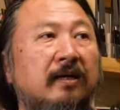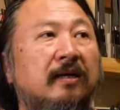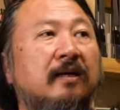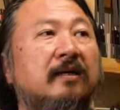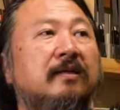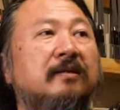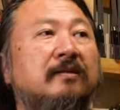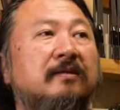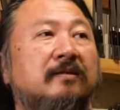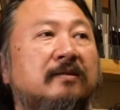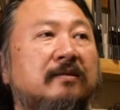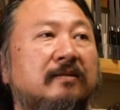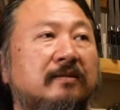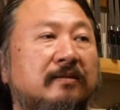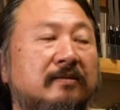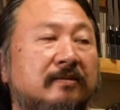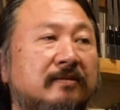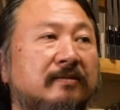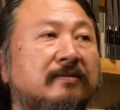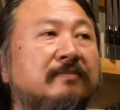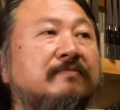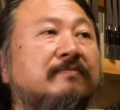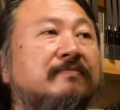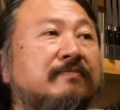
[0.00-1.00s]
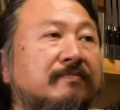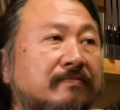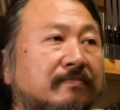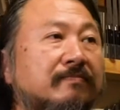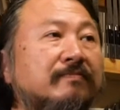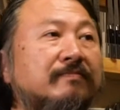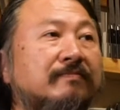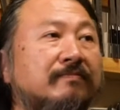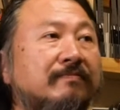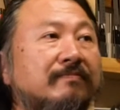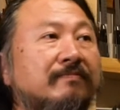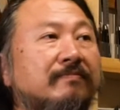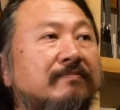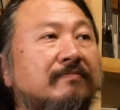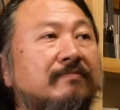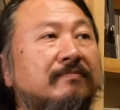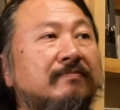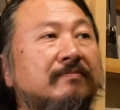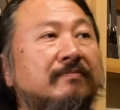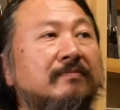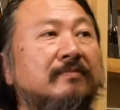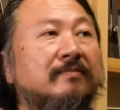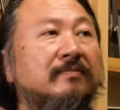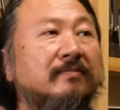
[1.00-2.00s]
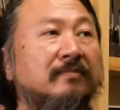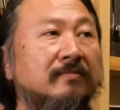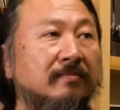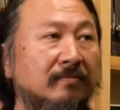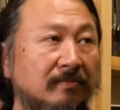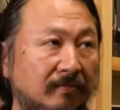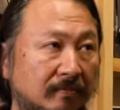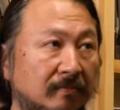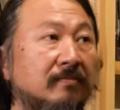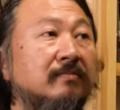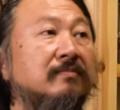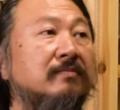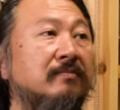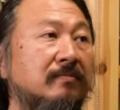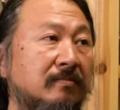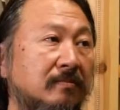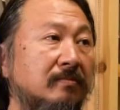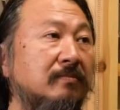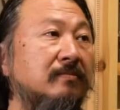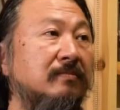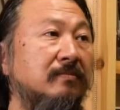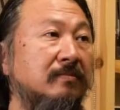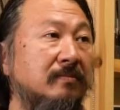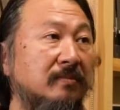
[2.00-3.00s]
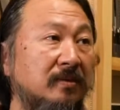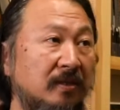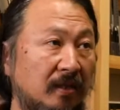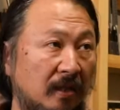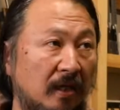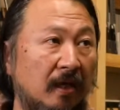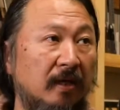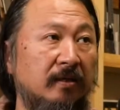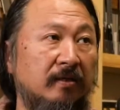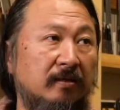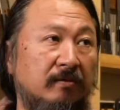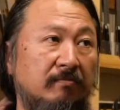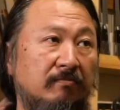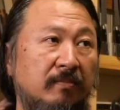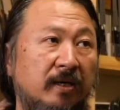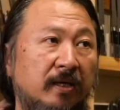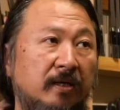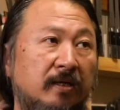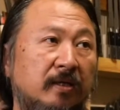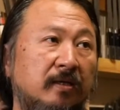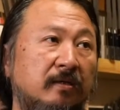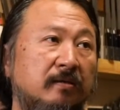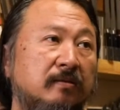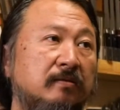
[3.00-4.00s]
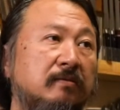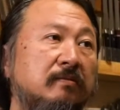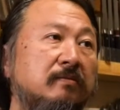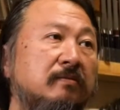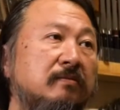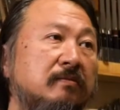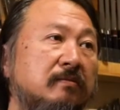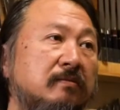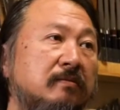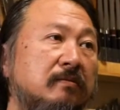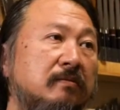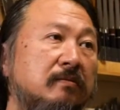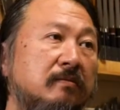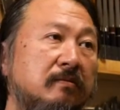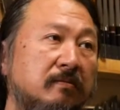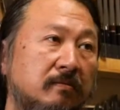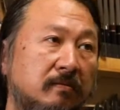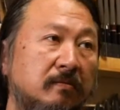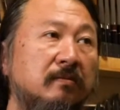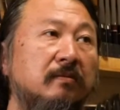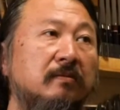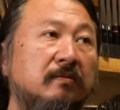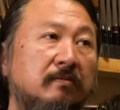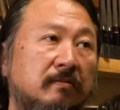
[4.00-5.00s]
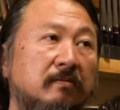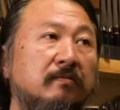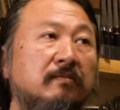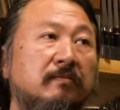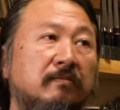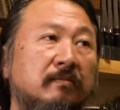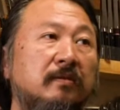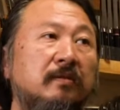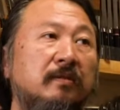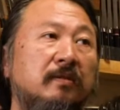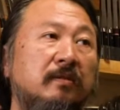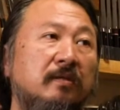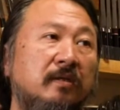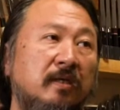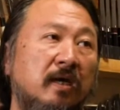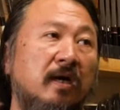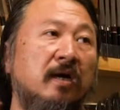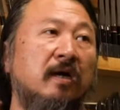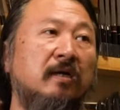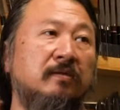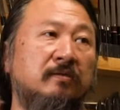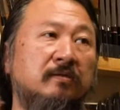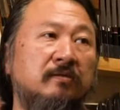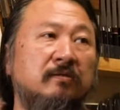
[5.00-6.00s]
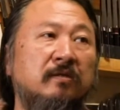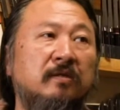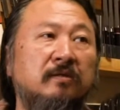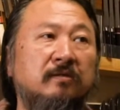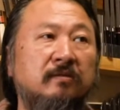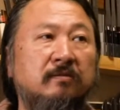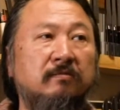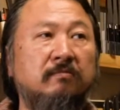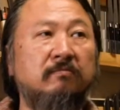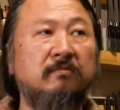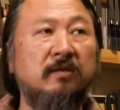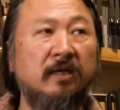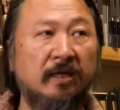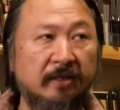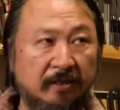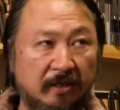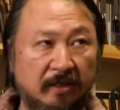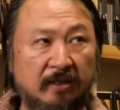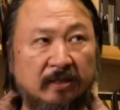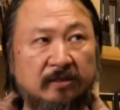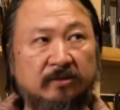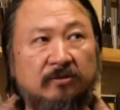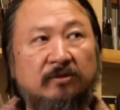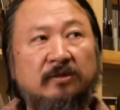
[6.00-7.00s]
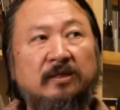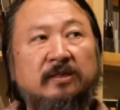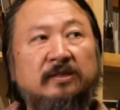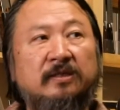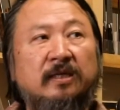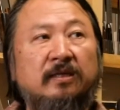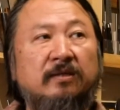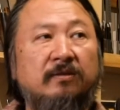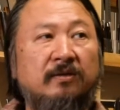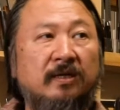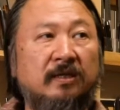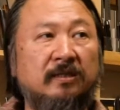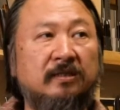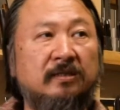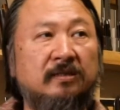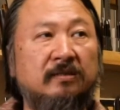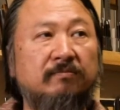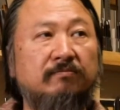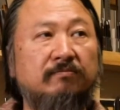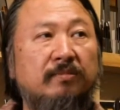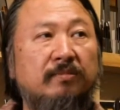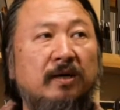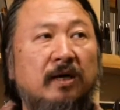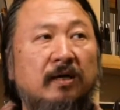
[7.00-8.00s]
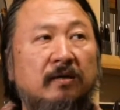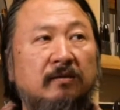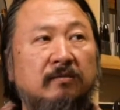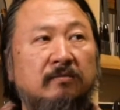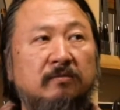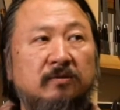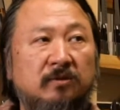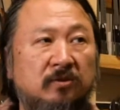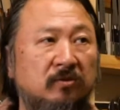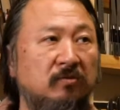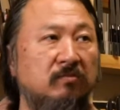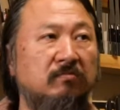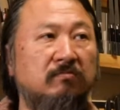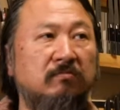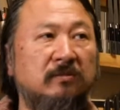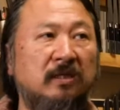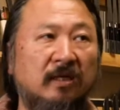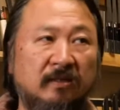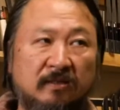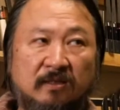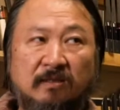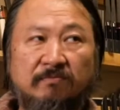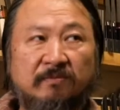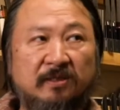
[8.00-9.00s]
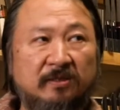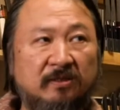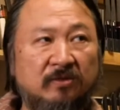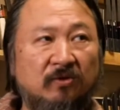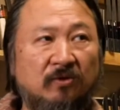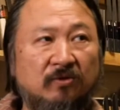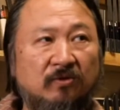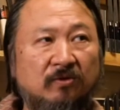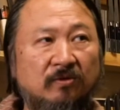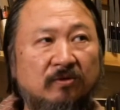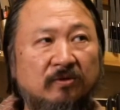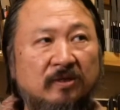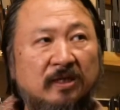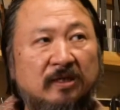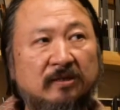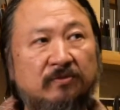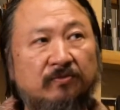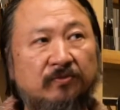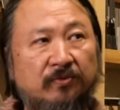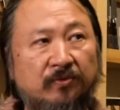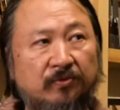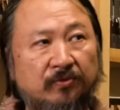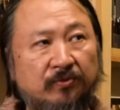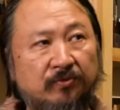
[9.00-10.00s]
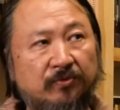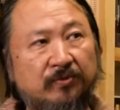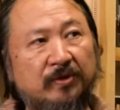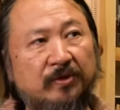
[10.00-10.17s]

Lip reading: So you, as he manufactures or as he designs and creates them, you receive them. Yeah. As soon as ready, he's gonna send us. But his customers not only as few